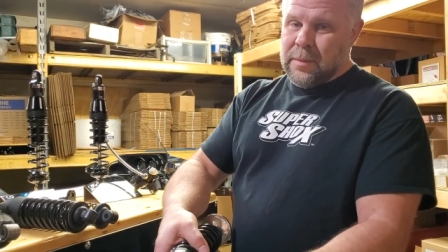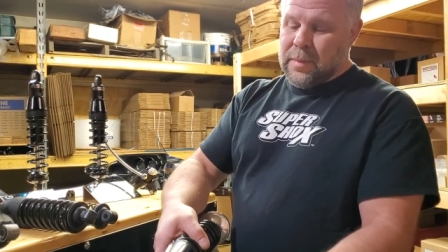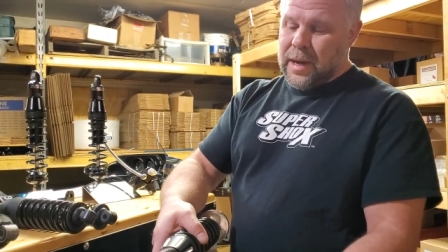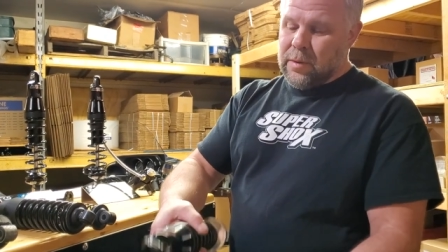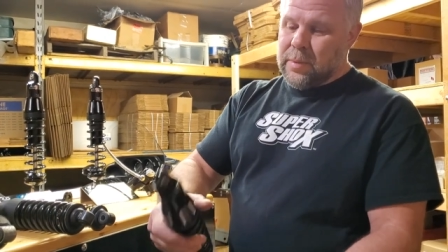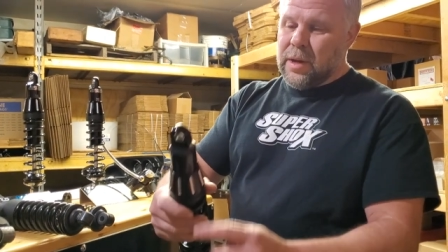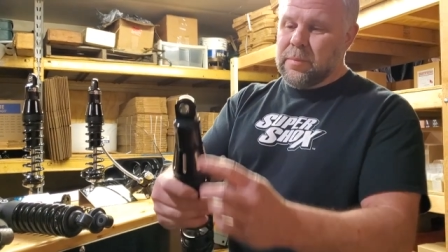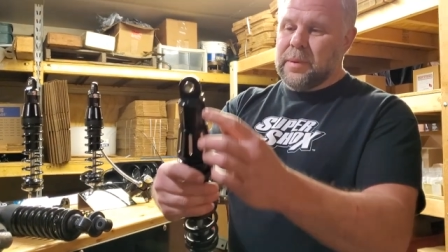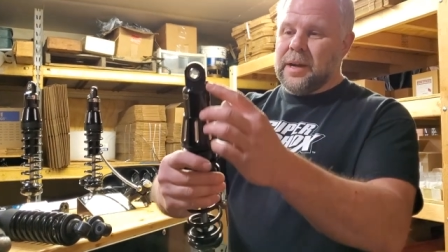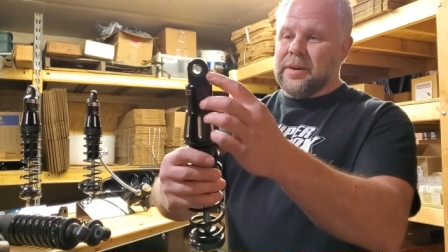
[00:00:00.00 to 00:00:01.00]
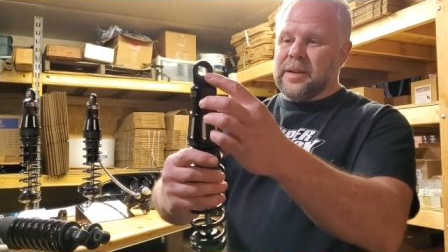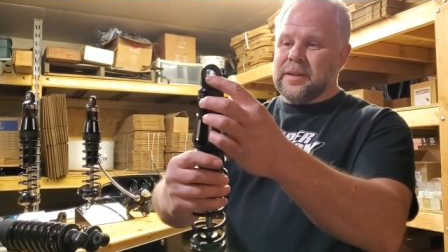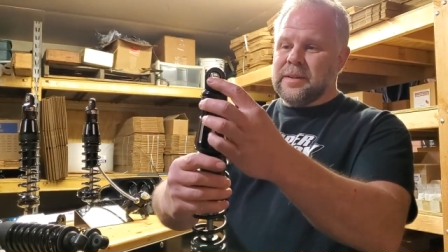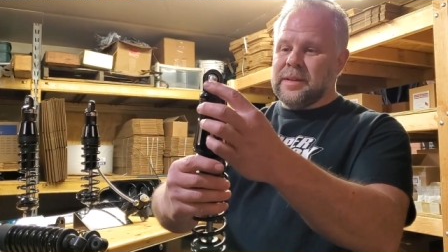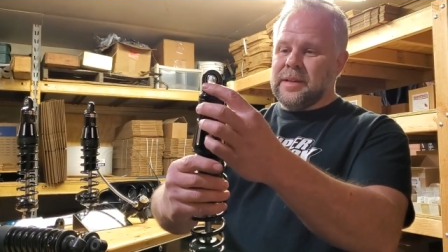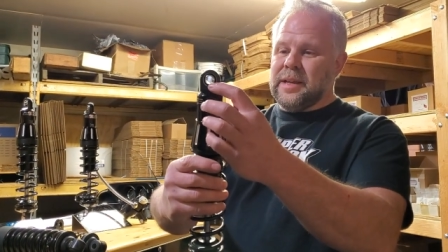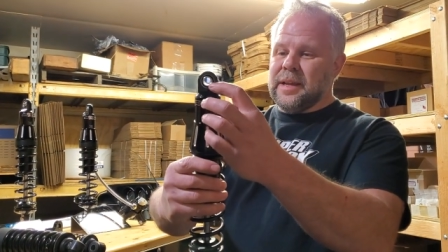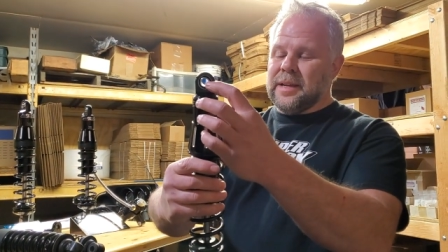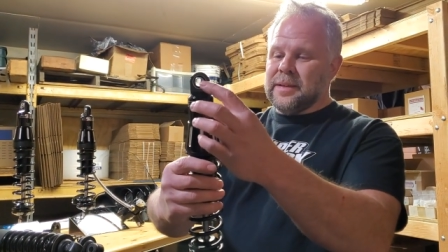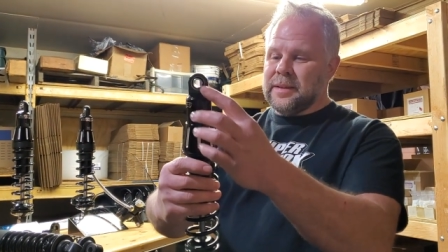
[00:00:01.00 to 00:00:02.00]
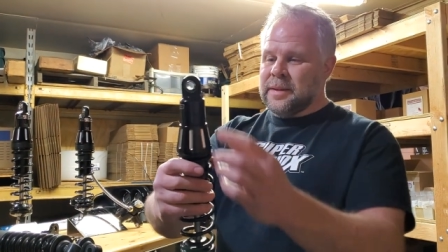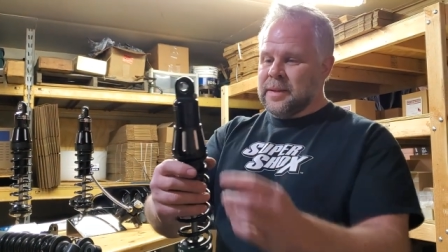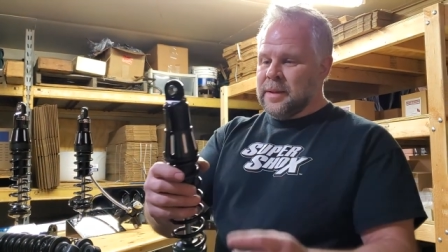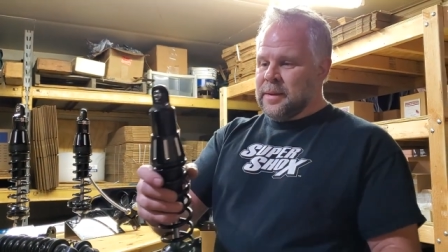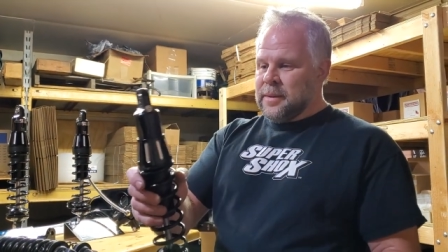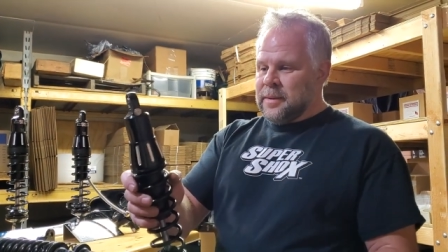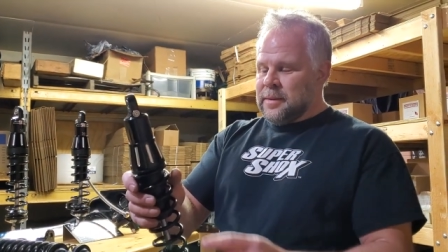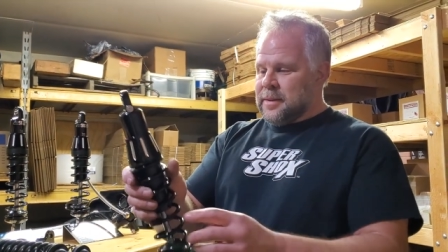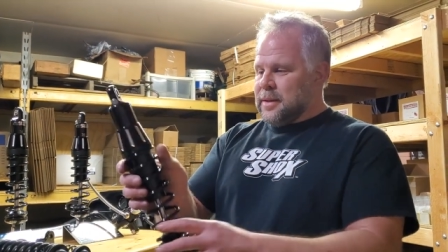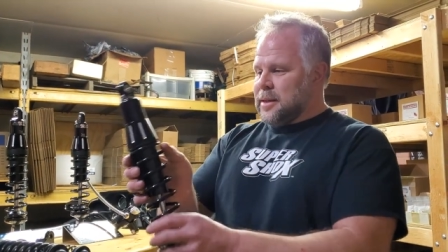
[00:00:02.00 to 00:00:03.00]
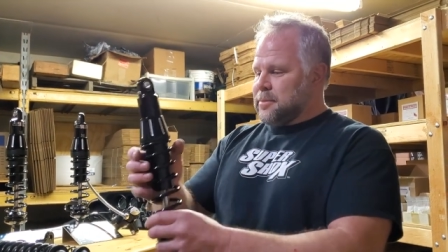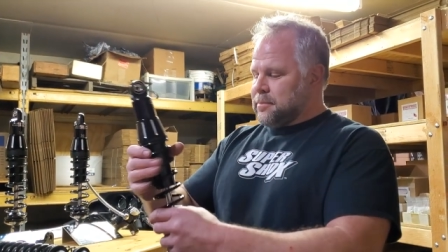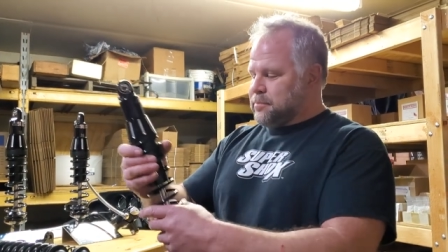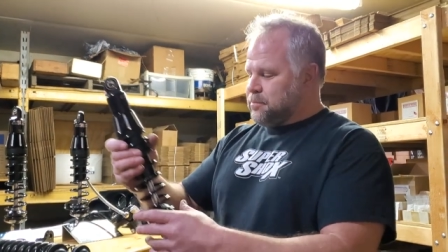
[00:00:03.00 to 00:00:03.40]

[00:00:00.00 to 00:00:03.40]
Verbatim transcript: Monoball bearing in the end. Um,